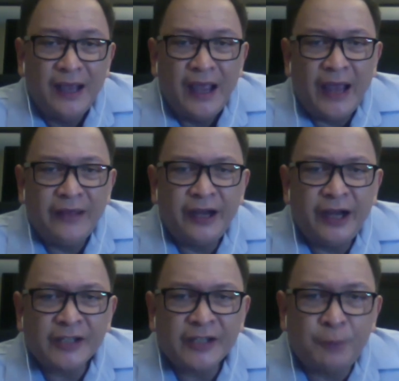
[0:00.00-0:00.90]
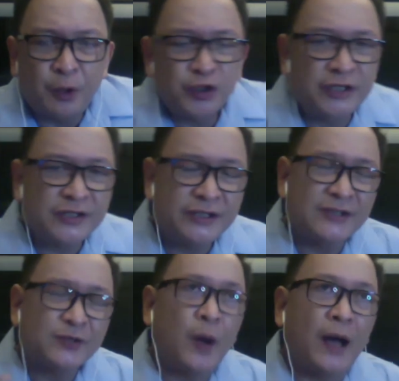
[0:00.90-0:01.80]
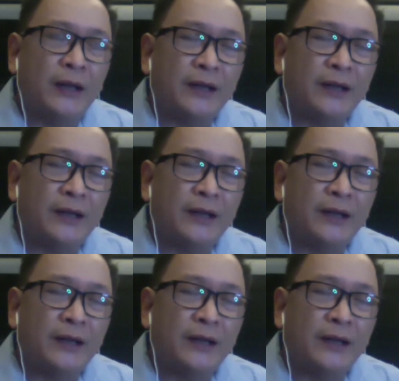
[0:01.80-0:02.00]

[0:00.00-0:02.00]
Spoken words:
and their exposure is just what?